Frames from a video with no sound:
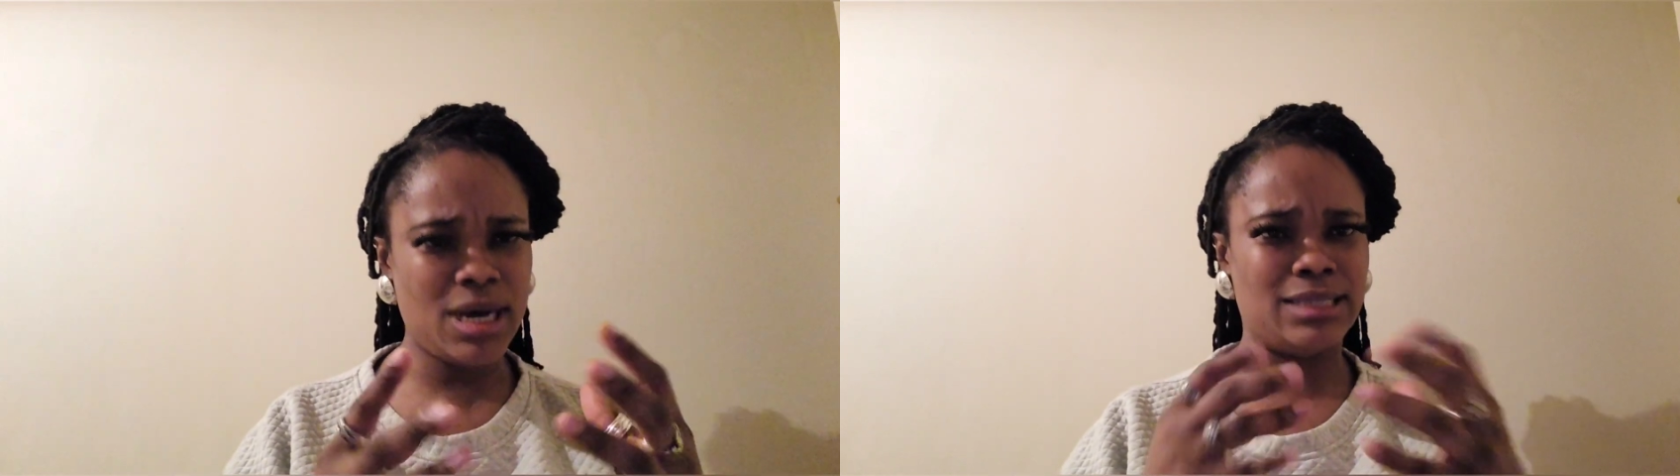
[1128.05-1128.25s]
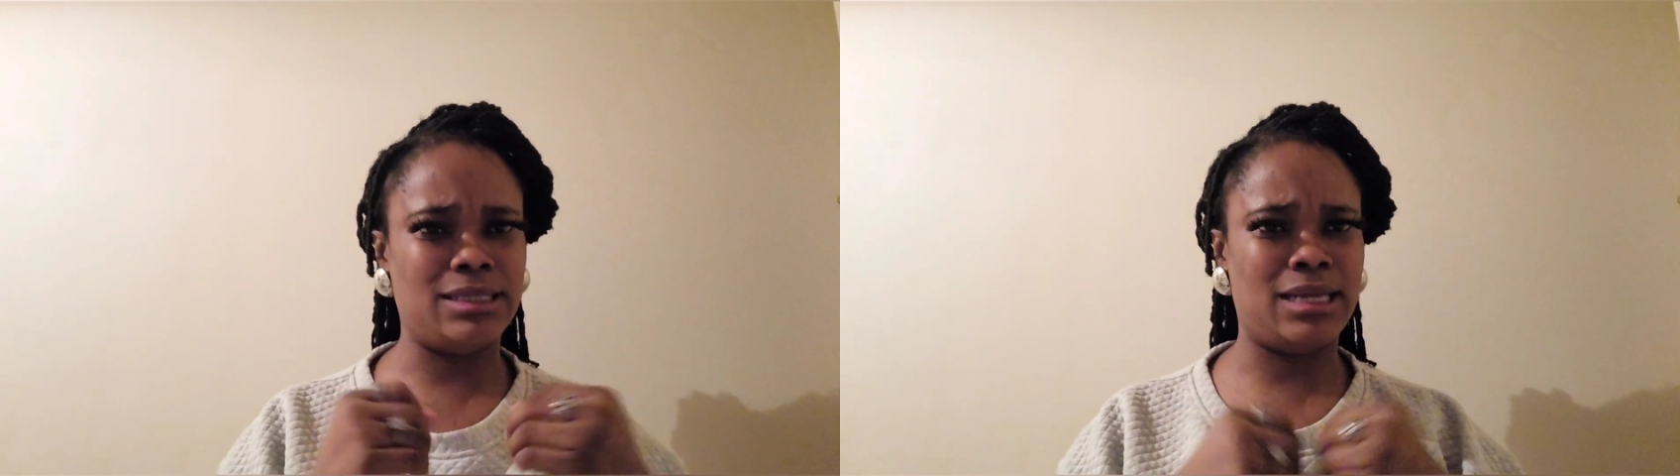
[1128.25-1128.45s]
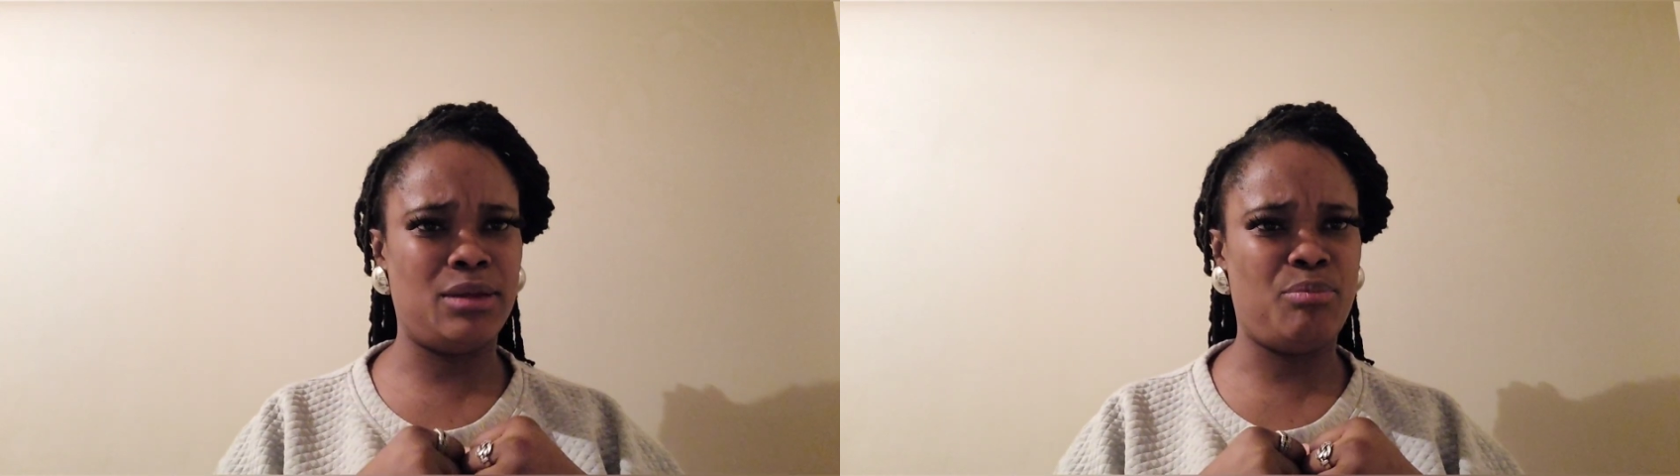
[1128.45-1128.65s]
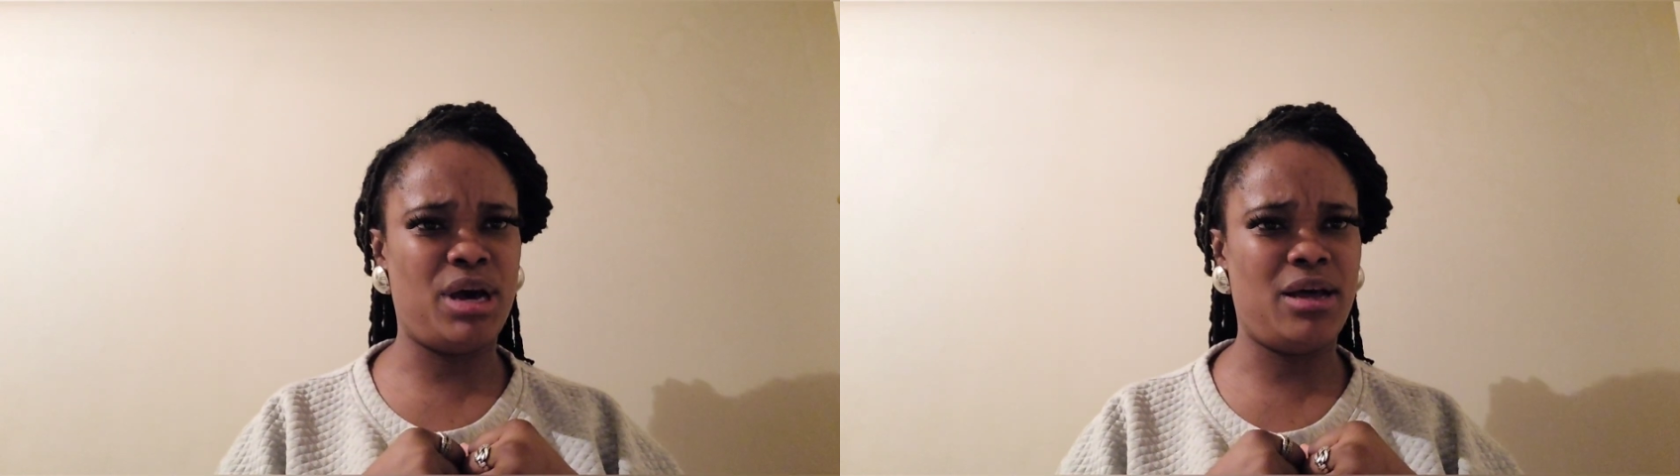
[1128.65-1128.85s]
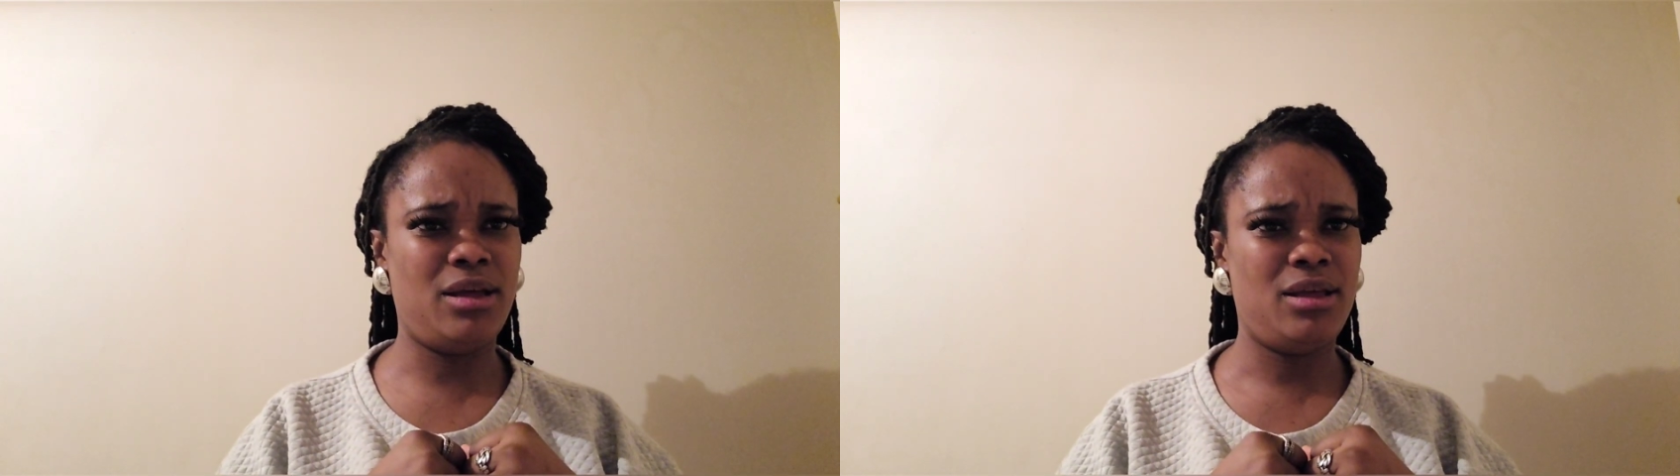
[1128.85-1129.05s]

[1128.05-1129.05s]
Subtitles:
at Adepa.